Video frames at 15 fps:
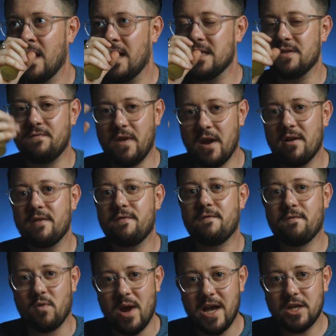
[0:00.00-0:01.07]
it's very
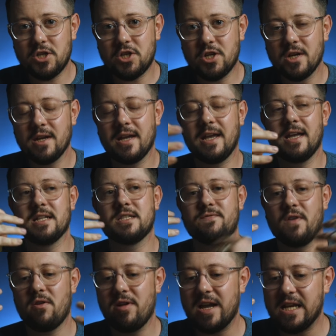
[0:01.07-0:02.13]
fresh. It's
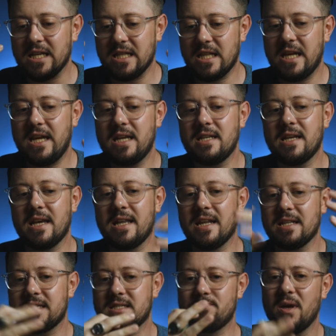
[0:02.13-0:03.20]
very clean and
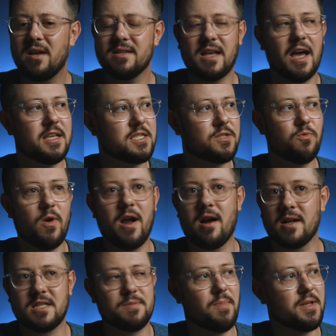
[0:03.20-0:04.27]
it smells, I
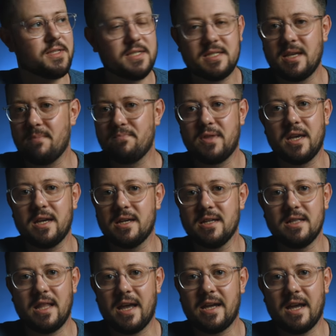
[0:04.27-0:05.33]
swear, it smells something
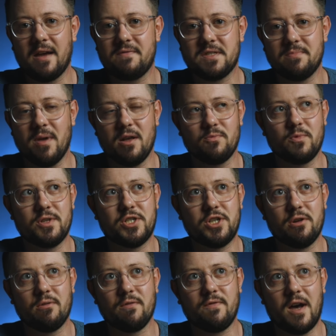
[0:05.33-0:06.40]
like I've smelt with
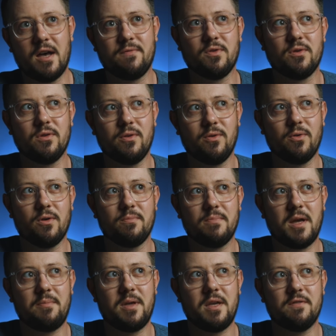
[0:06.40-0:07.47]
Shear Revival or
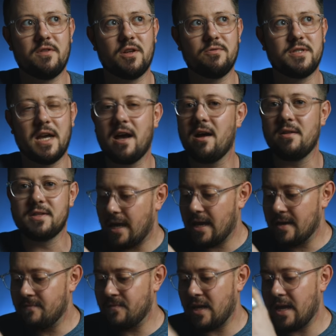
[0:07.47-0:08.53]
maybe even O'Douds.
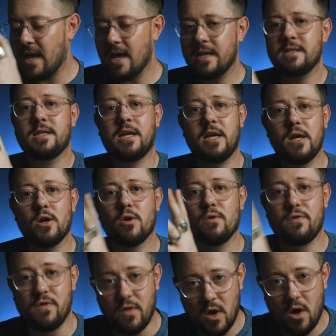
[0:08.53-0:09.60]
In the end here
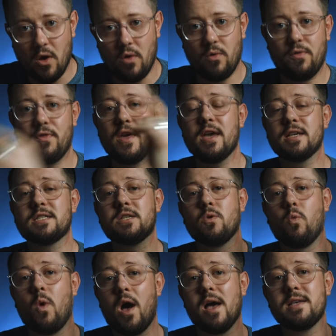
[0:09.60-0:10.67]
though, this
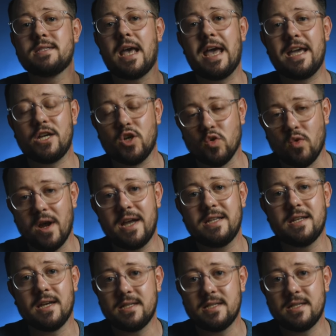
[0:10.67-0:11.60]
was a great